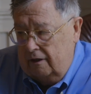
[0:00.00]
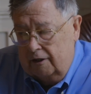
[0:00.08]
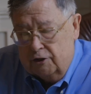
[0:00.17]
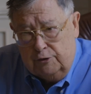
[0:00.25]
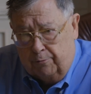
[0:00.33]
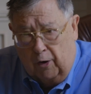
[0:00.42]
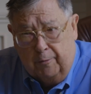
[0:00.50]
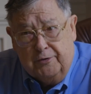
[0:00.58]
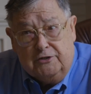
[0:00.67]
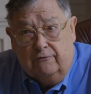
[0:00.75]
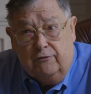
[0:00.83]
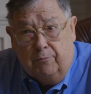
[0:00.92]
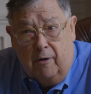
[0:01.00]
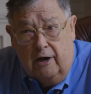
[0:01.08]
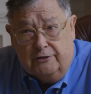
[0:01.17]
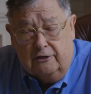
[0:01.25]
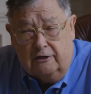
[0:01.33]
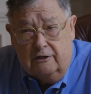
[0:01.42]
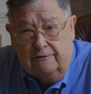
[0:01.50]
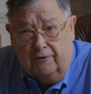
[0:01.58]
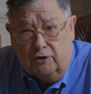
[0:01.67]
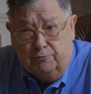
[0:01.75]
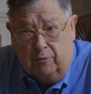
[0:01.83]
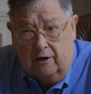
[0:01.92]
is the purpose of the project in the
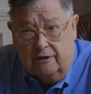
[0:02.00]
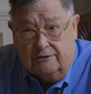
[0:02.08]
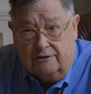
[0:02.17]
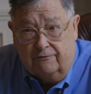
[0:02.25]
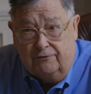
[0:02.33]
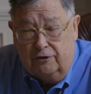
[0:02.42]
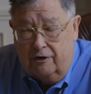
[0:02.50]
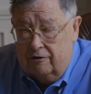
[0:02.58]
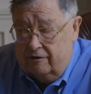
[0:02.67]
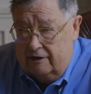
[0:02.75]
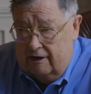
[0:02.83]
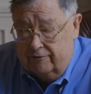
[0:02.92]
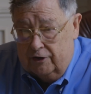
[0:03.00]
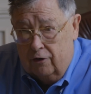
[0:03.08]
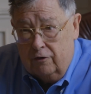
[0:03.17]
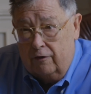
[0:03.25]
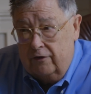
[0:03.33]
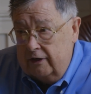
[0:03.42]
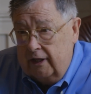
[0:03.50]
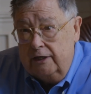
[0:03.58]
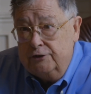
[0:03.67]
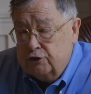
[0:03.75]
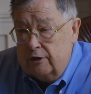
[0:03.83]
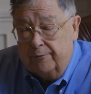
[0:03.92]
first place. If you don't have an owner that
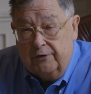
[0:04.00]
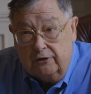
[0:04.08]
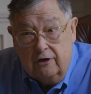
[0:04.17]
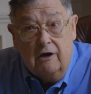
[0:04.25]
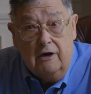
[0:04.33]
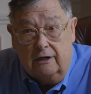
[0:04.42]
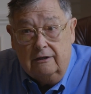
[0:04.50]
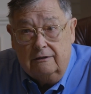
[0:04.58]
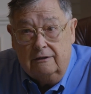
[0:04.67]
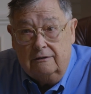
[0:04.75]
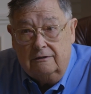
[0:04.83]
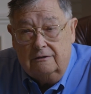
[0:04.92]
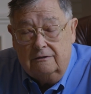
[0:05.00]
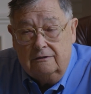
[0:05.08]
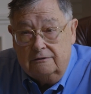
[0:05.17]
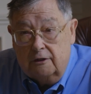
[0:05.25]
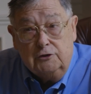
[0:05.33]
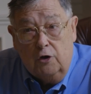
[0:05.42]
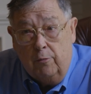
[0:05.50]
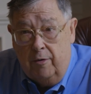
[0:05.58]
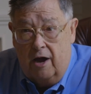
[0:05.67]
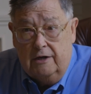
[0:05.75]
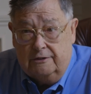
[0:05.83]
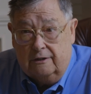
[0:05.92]
needs something done, there's no
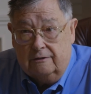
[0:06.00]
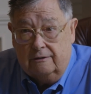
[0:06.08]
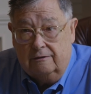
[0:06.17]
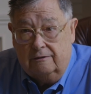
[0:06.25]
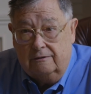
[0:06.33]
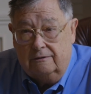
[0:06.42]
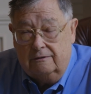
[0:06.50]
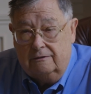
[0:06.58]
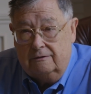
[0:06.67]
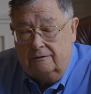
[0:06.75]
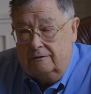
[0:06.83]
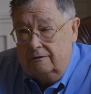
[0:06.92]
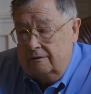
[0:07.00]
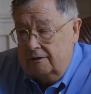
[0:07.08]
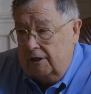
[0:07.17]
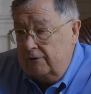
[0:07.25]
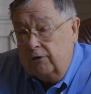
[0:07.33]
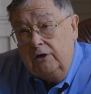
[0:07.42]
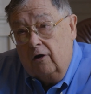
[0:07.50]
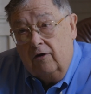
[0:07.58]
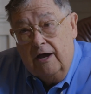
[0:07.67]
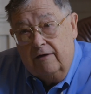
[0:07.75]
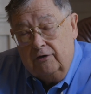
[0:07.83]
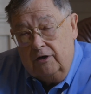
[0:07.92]
project. If you
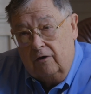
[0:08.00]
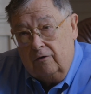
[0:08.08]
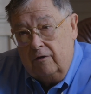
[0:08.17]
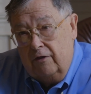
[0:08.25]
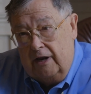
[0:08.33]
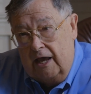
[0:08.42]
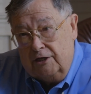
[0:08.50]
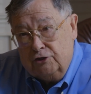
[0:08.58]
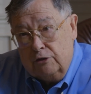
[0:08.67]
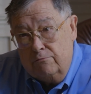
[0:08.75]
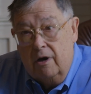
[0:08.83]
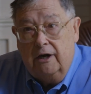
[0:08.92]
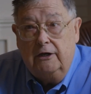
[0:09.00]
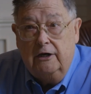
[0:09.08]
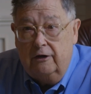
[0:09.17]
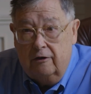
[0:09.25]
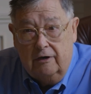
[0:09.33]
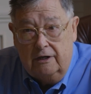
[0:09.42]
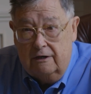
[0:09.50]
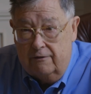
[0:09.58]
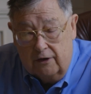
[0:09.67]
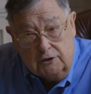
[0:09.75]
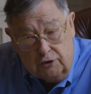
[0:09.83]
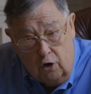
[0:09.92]
don't have an owner that has the money to do it,
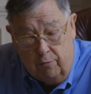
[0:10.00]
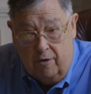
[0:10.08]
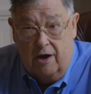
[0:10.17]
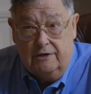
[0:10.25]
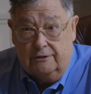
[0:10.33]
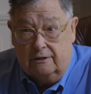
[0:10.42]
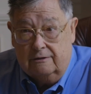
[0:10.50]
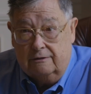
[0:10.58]
there's no project.